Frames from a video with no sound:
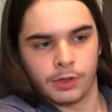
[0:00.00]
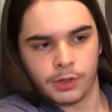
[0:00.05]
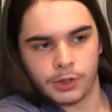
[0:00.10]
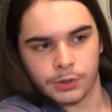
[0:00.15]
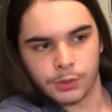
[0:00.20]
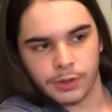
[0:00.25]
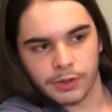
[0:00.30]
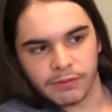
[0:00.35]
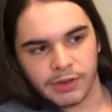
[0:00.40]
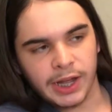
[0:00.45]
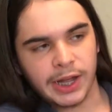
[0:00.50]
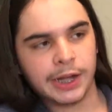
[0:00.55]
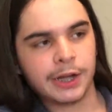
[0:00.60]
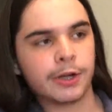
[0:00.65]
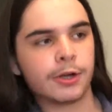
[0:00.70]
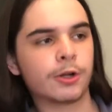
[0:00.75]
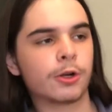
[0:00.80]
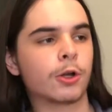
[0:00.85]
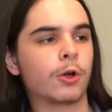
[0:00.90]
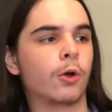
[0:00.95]
So we have
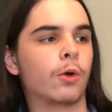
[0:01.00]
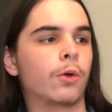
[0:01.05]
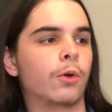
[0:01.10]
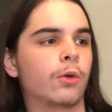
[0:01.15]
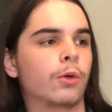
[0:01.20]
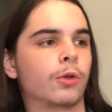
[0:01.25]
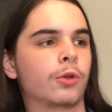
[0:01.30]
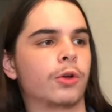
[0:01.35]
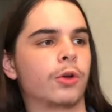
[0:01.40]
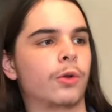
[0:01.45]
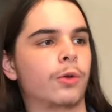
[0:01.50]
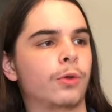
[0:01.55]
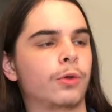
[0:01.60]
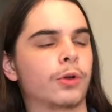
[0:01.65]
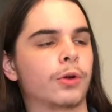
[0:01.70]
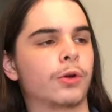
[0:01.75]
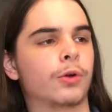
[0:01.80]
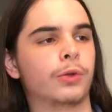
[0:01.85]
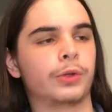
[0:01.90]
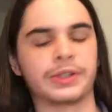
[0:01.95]
iron, coal,
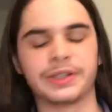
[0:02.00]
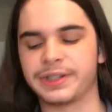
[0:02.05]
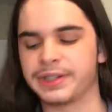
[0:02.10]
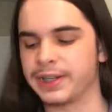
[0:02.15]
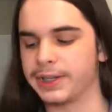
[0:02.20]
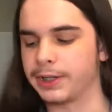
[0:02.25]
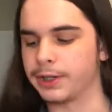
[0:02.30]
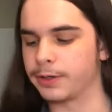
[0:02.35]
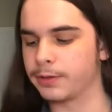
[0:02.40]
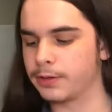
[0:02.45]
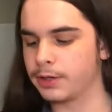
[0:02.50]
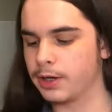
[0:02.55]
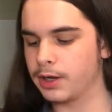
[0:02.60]
coal, and tin.